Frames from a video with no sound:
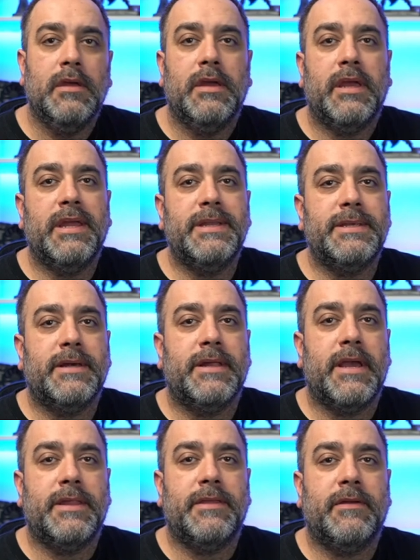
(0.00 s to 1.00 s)
Intel
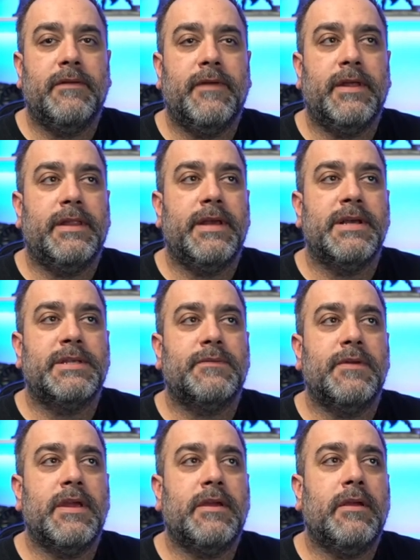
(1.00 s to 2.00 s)
had their event last
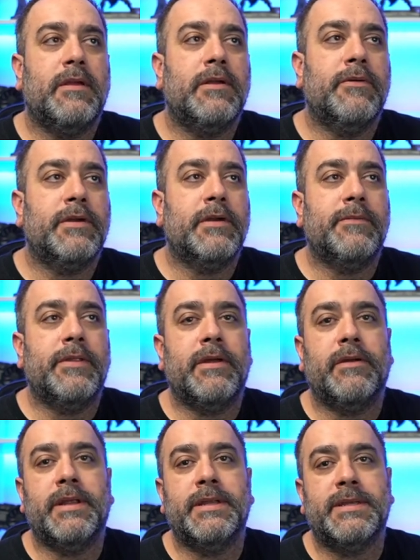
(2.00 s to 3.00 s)
week going over
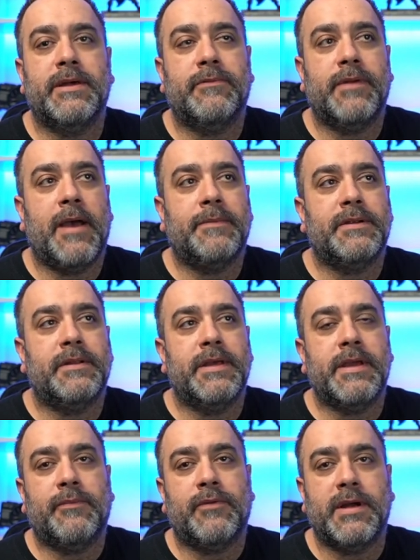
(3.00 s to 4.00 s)
their Intel Raptor
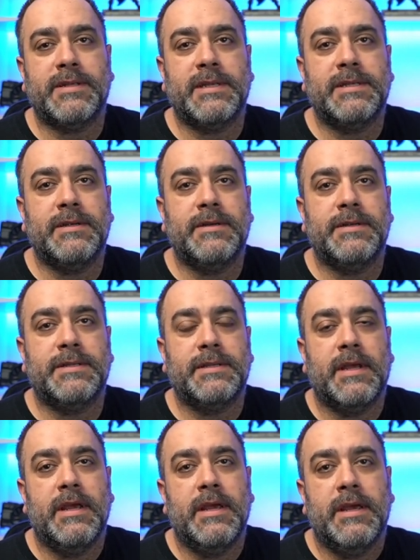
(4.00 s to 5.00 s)
Lake processors.
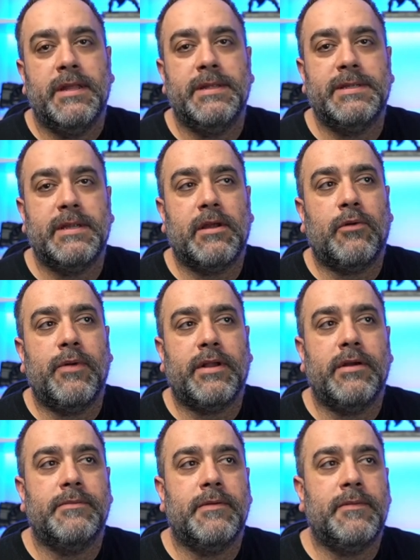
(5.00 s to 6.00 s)
This is a quick
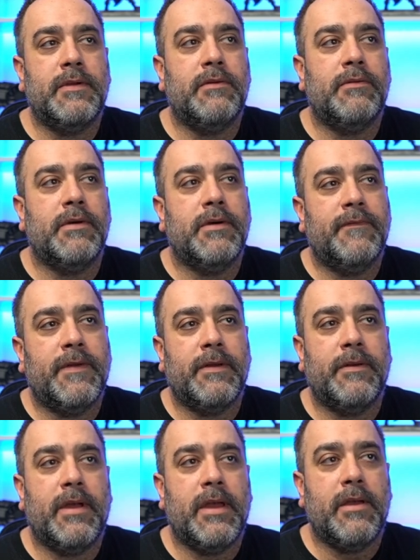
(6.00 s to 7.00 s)
overview of
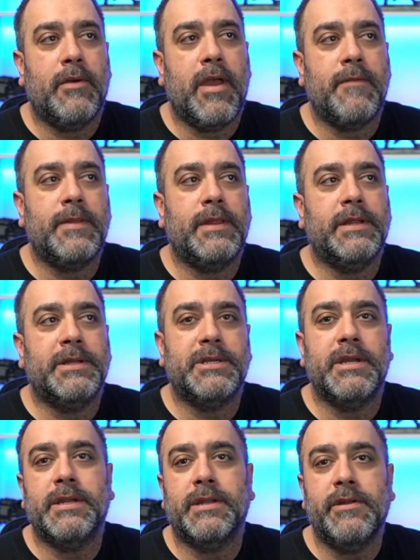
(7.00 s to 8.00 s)
everything that you
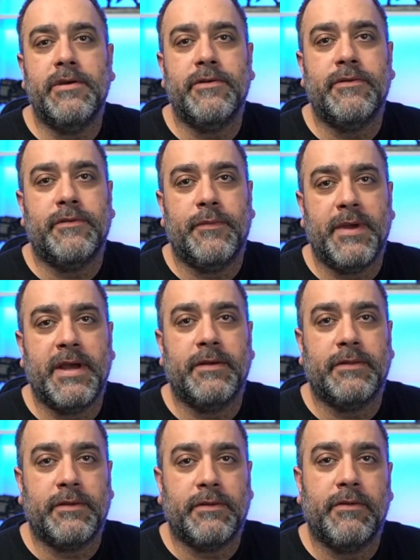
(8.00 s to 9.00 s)
need to know about
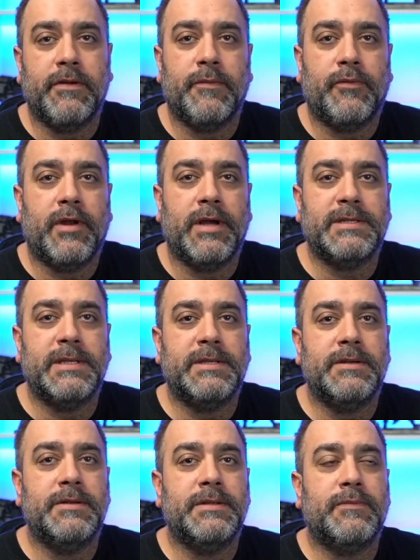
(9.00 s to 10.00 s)
the current
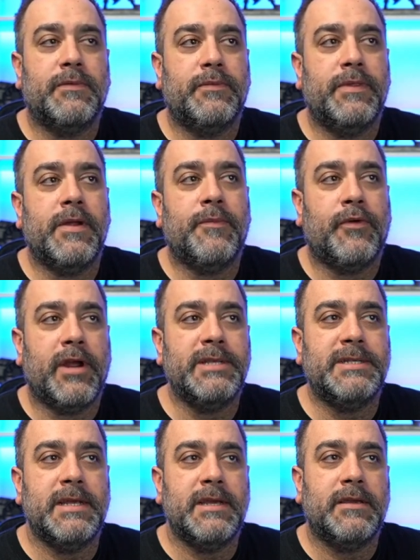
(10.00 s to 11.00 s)
processors, their
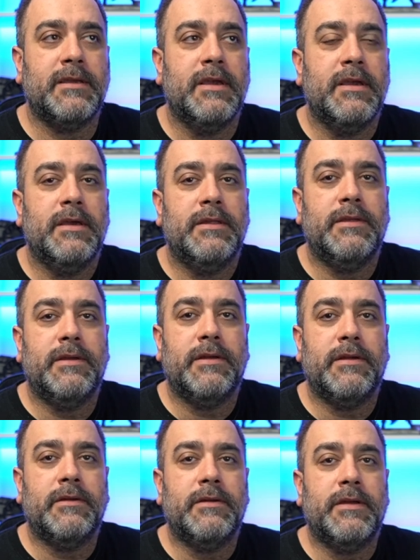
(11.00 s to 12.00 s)
pricing,
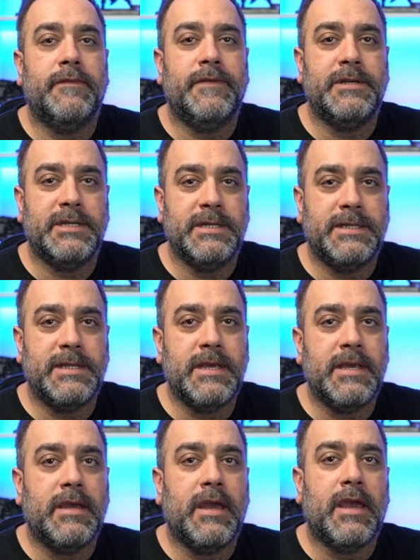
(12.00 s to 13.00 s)
their
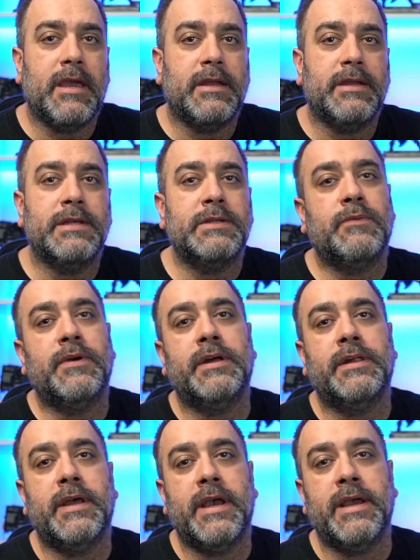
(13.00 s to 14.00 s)
efficiency, and as
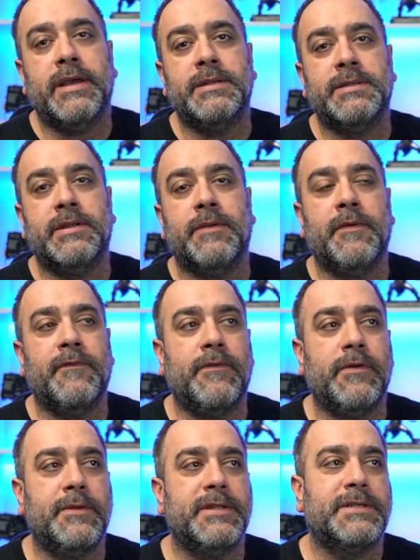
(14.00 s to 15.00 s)
well as their
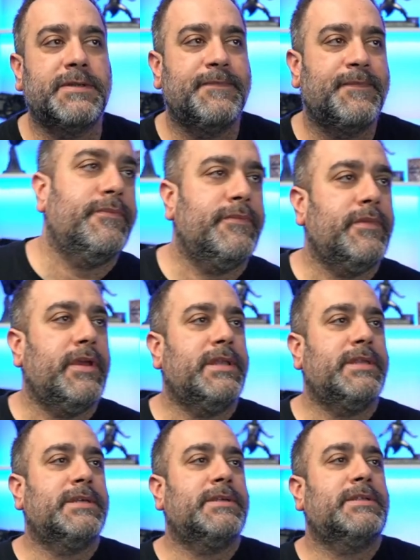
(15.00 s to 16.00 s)
performance.
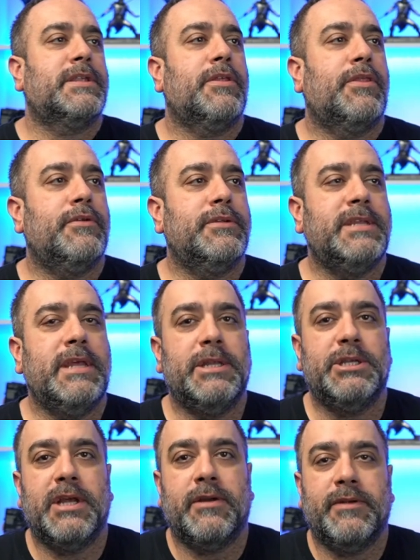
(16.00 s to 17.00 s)
Intel's 13th
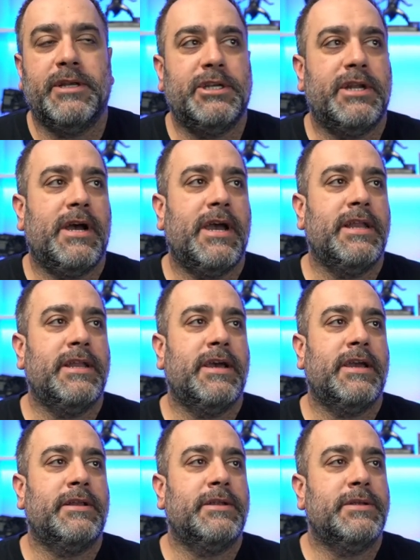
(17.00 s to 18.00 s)
generation
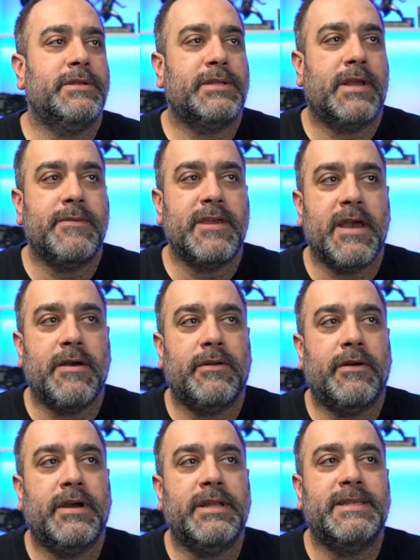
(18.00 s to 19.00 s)
i9 is coming out
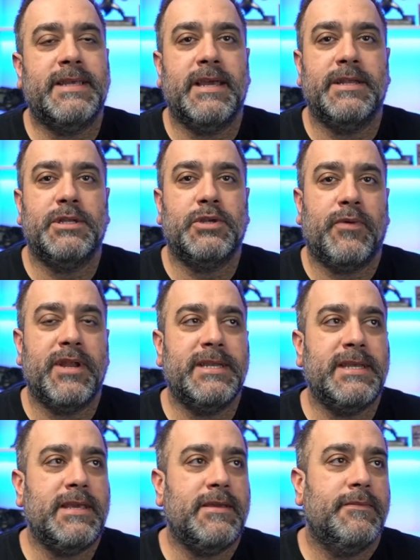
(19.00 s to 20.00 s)
on
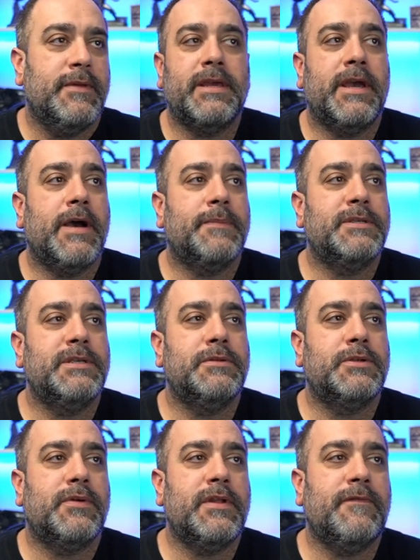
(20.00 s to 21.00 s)
1020, up to
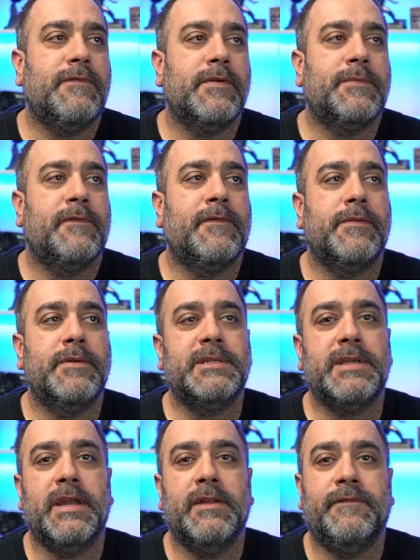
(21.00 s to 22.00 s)
24 performance
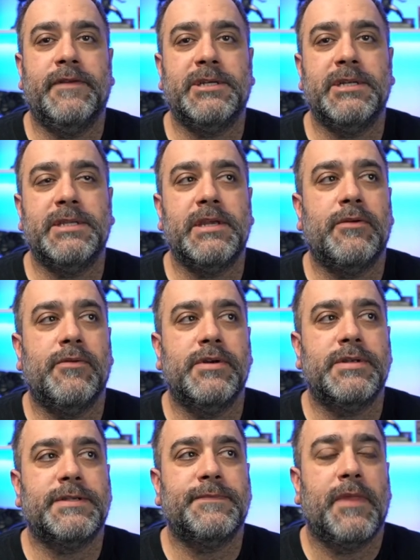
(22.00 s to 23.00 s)
and efficiency
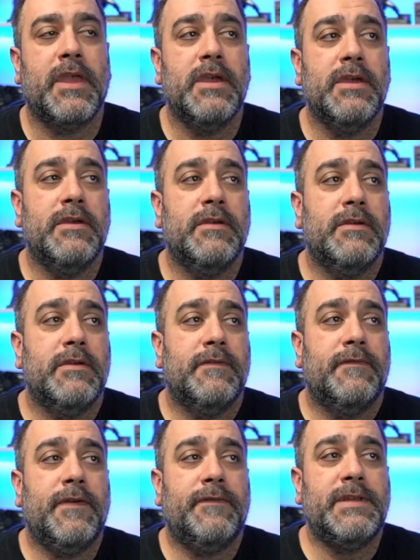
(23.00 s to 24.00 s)
cores.
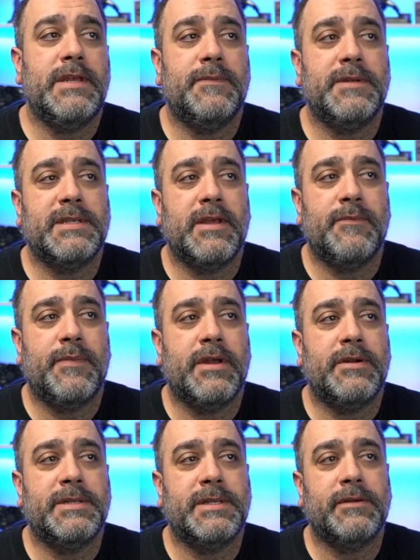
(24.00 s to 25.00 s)
15%
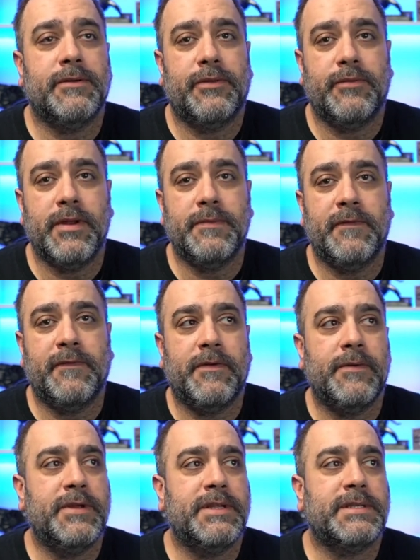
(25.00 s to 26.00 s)
better single-threaded
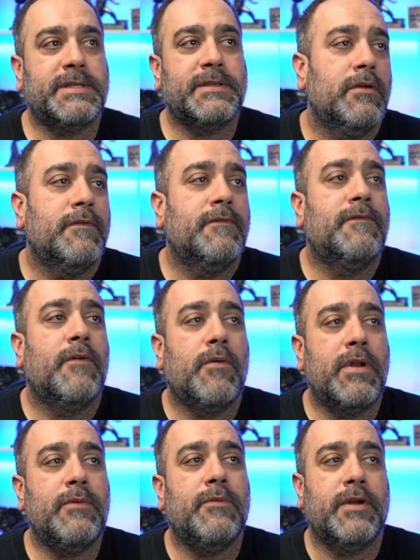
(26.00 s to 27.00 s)
performance,
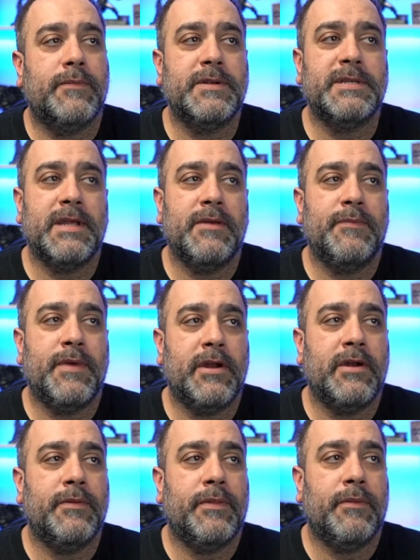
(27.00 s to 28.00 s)
41%
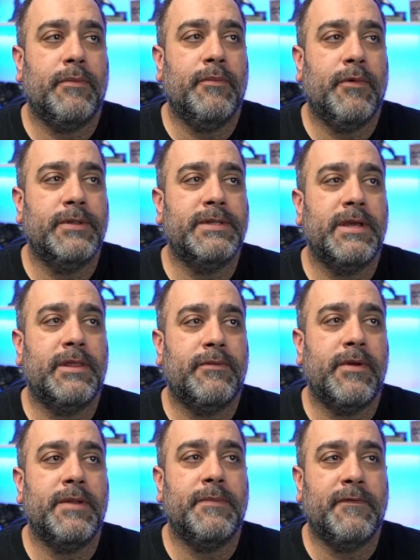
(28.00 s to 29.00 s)
better
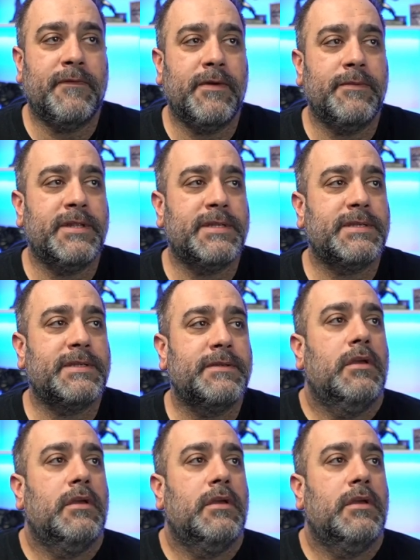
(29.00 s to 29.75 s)
multi-threaded performance,